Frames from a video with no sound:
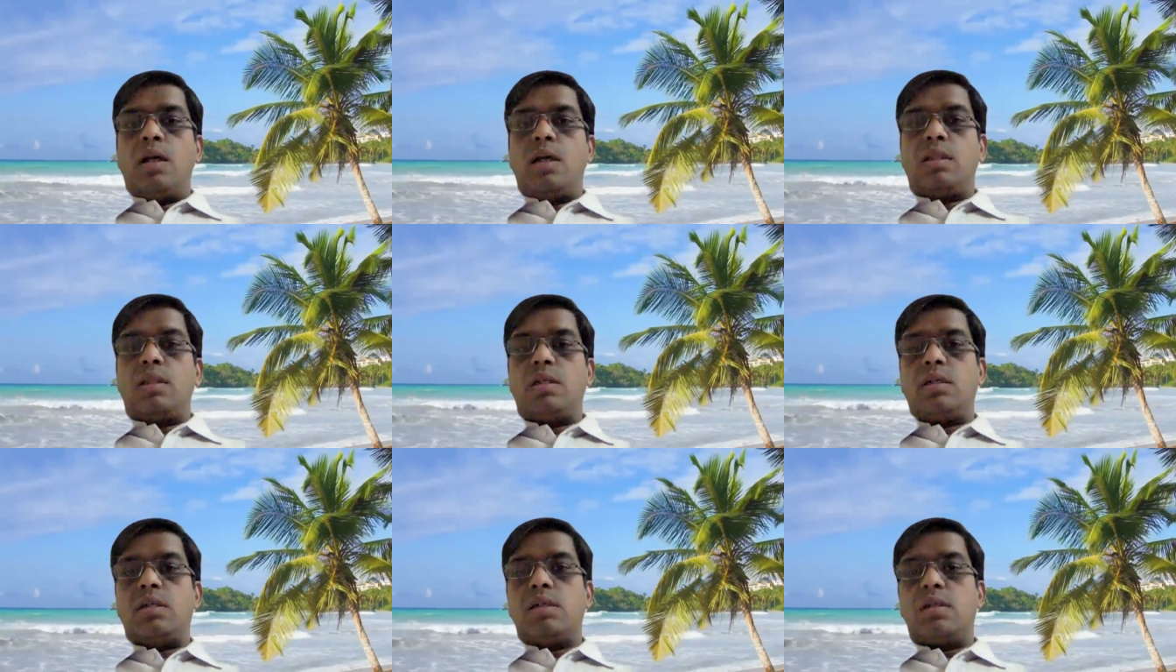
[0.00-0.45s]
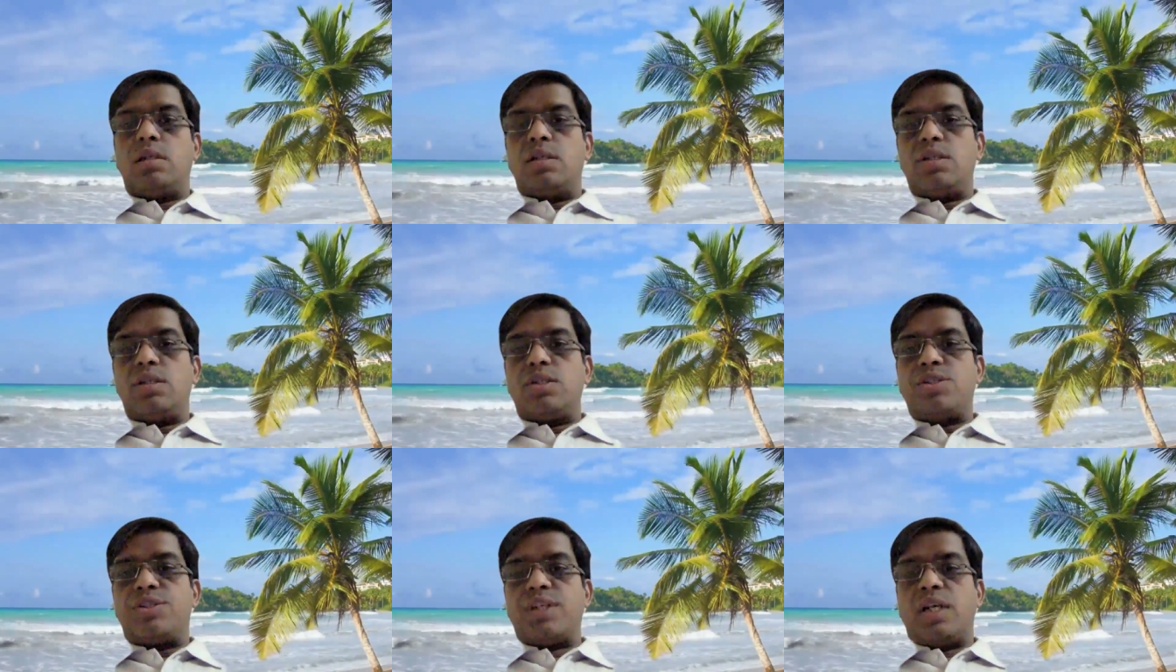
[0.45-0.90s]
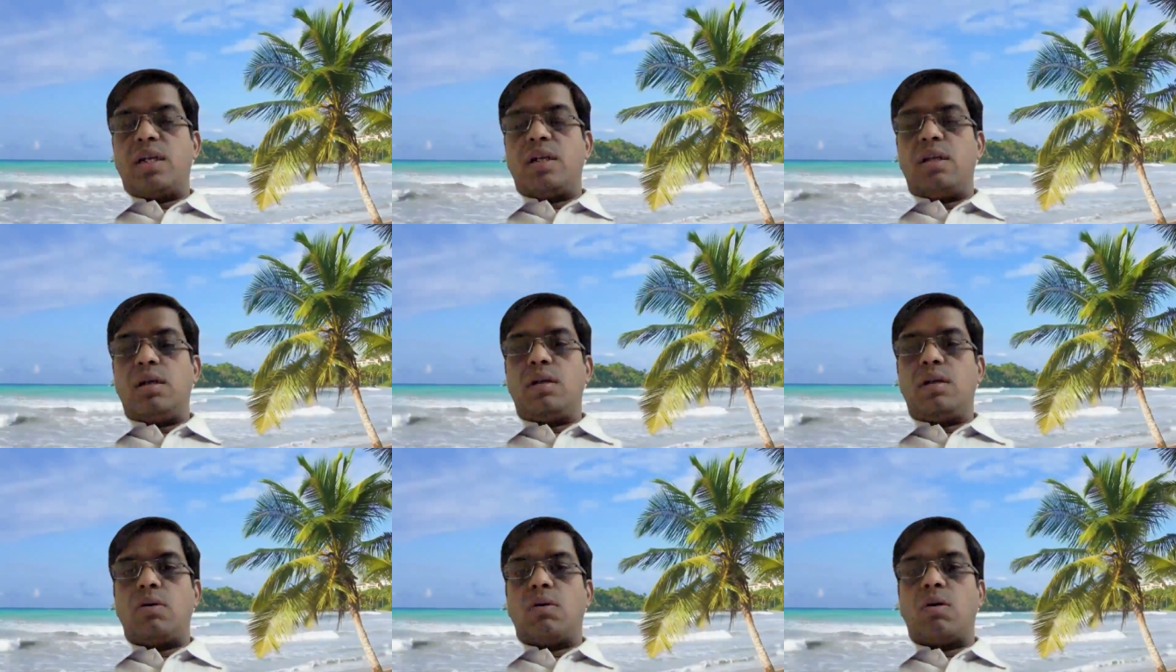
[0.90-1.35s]
the
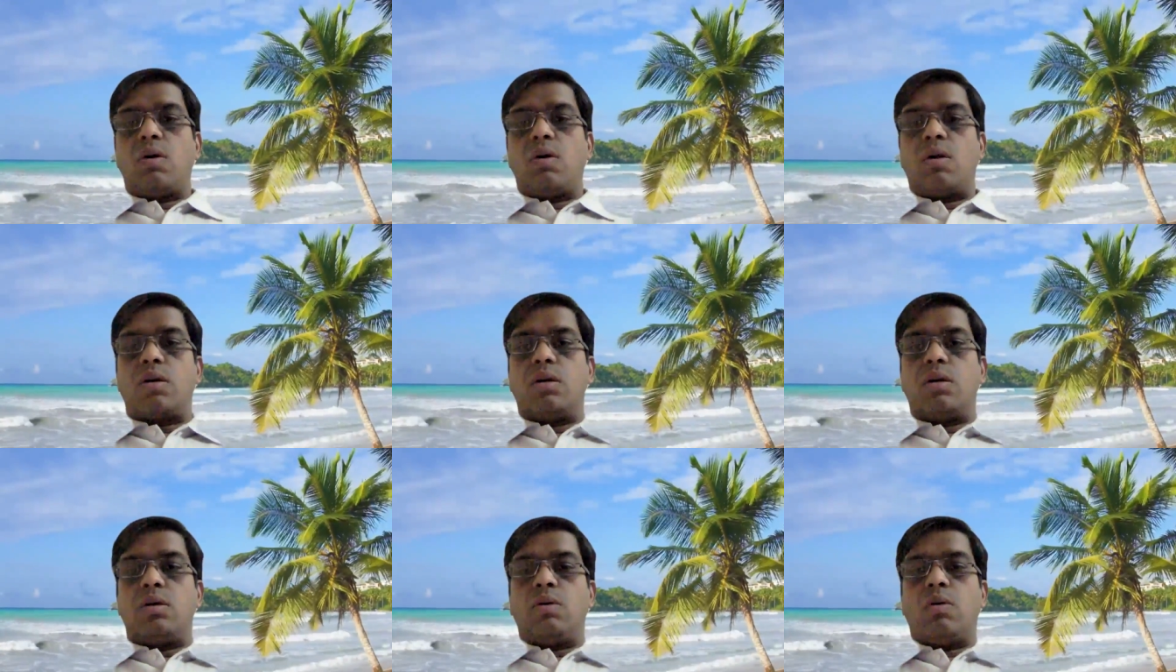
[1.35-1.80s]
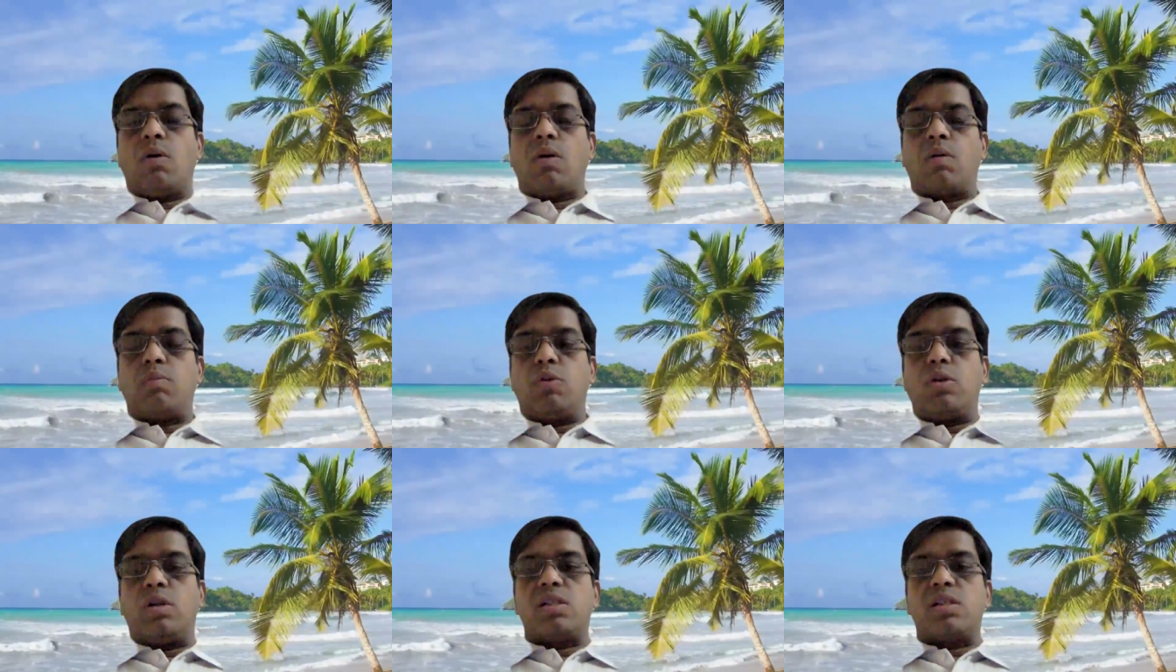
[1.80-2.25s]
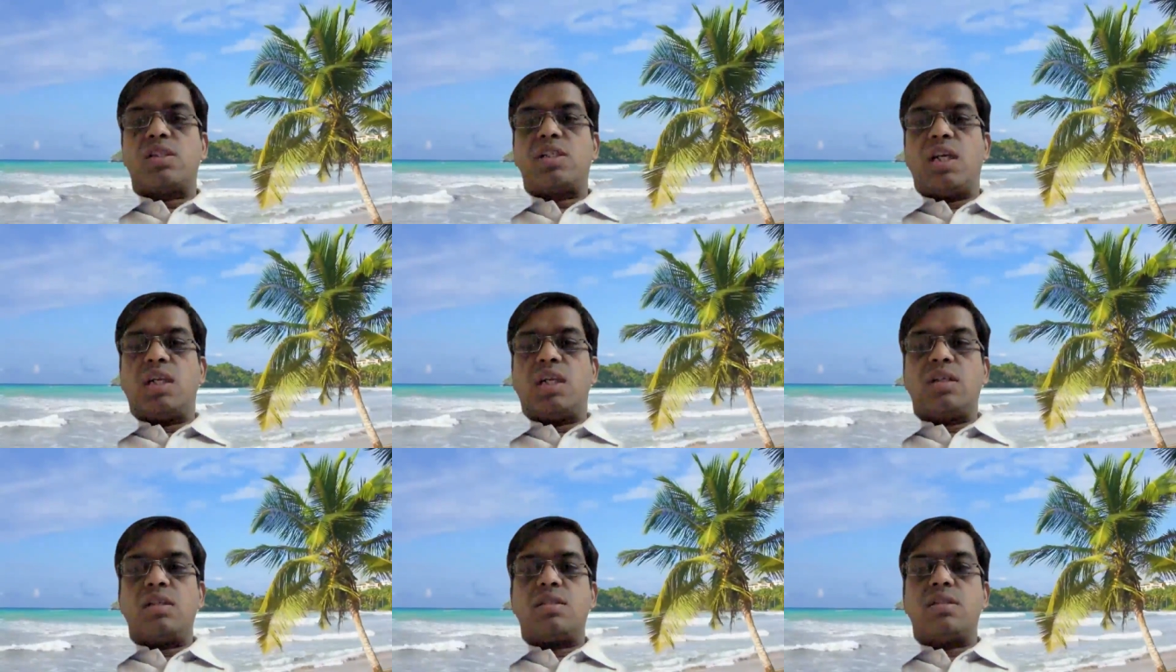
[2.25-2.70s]
gender or hormonal
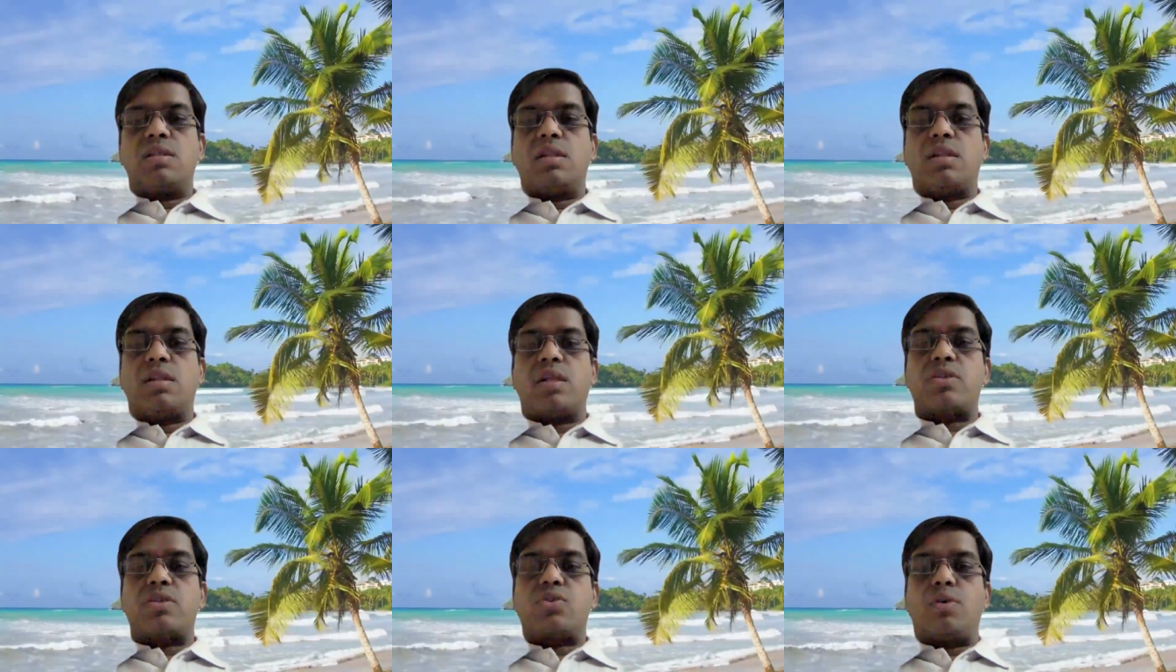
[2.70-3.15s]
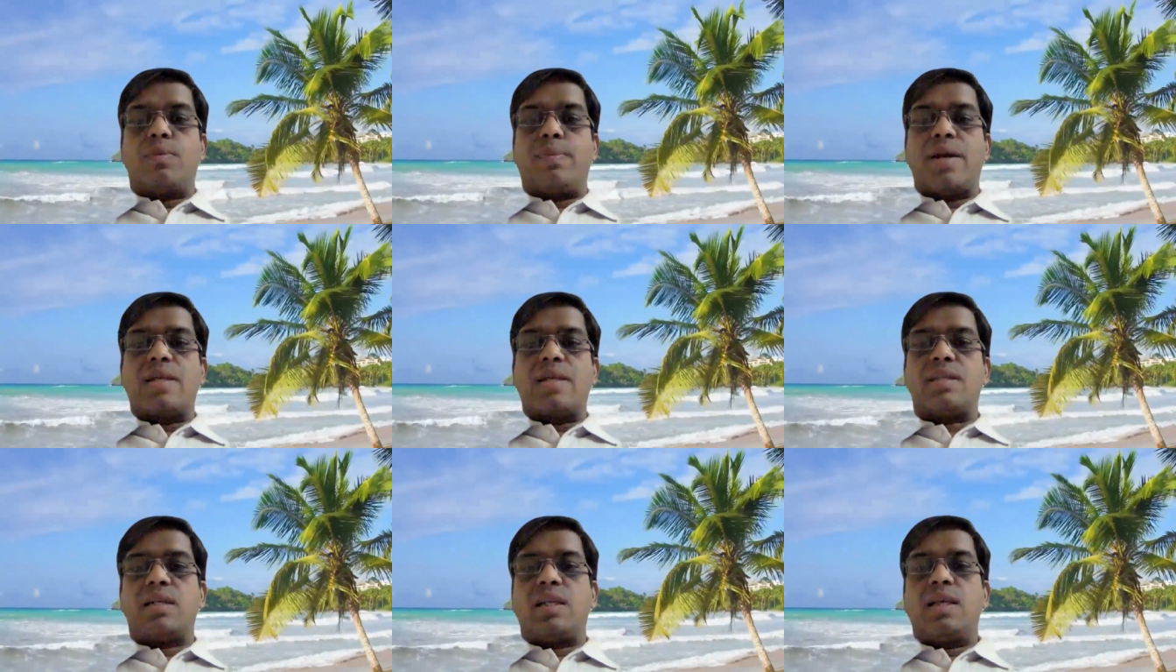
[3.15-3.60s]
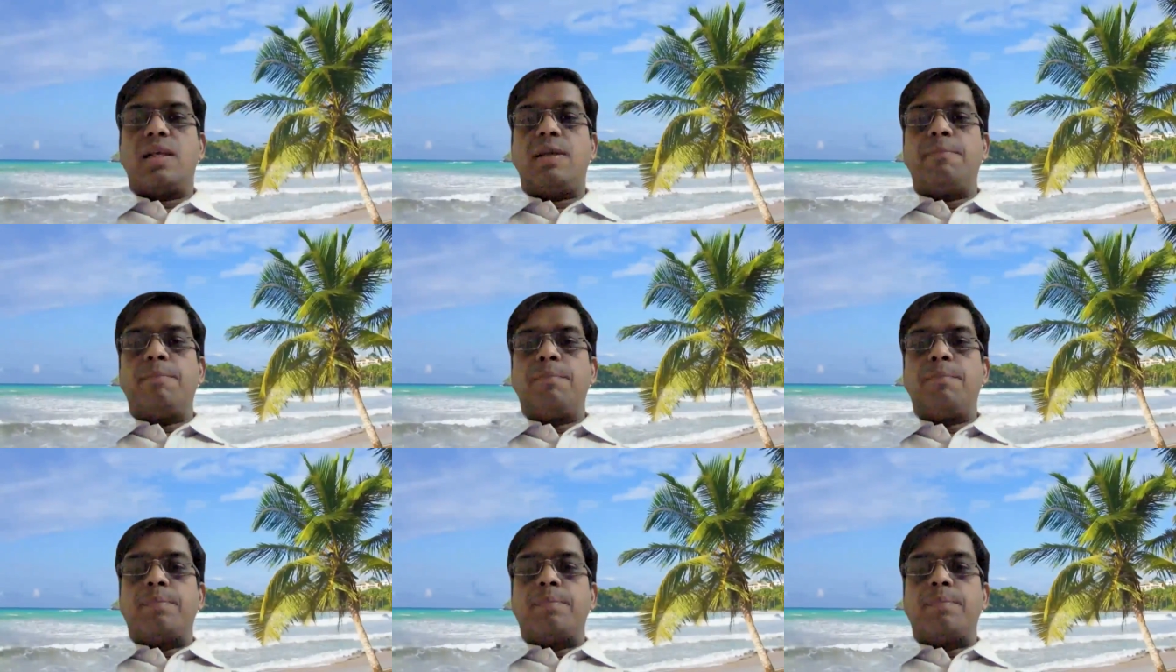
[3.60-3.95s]
status, there is obesity,